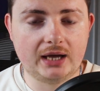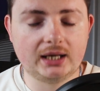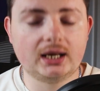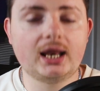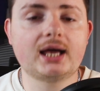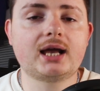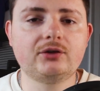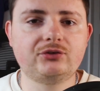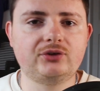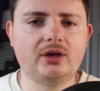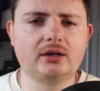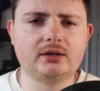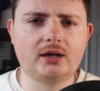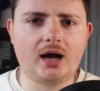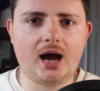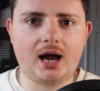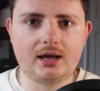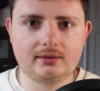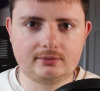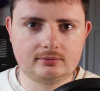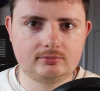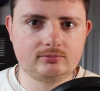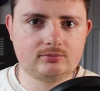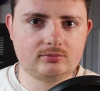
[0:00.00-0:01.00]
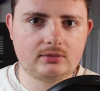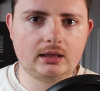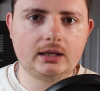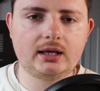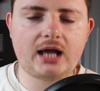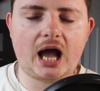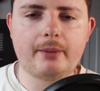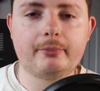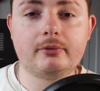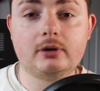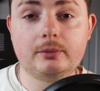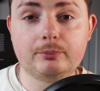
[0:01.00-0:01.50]
Like I said, I think
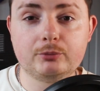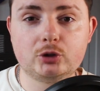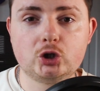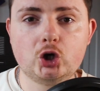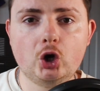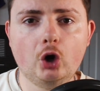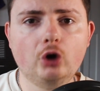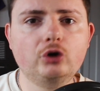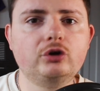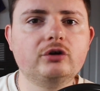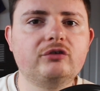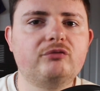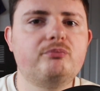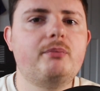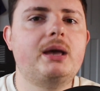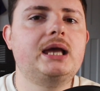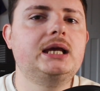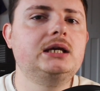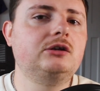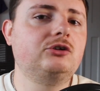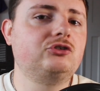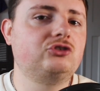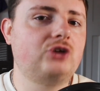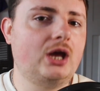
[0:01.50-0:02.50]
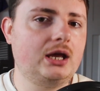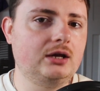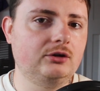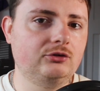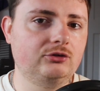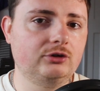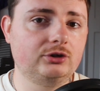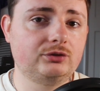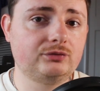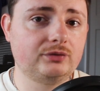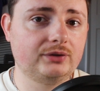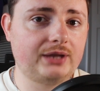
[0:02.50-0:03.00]
Amorim could have made
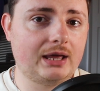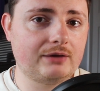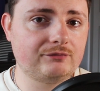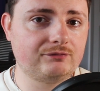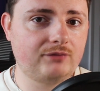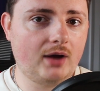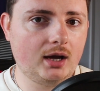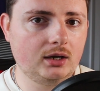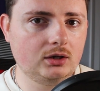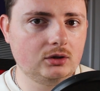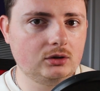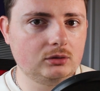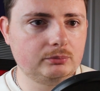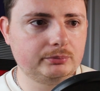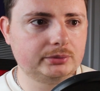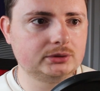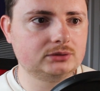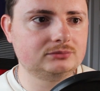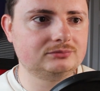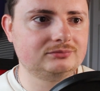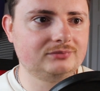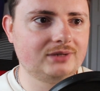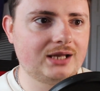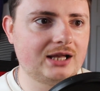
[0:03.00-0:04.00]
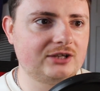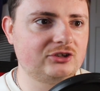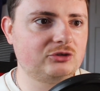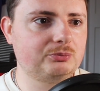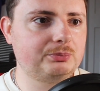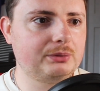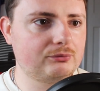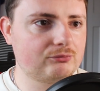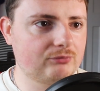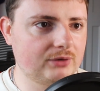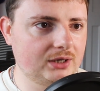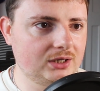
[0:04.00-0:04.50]
changes for that final, but let's
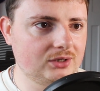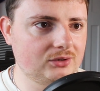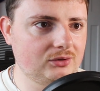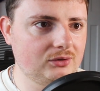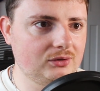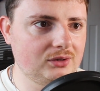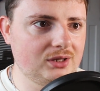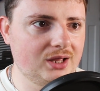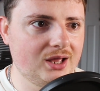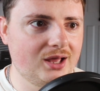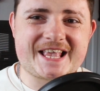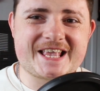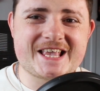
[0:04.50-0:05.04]
be real,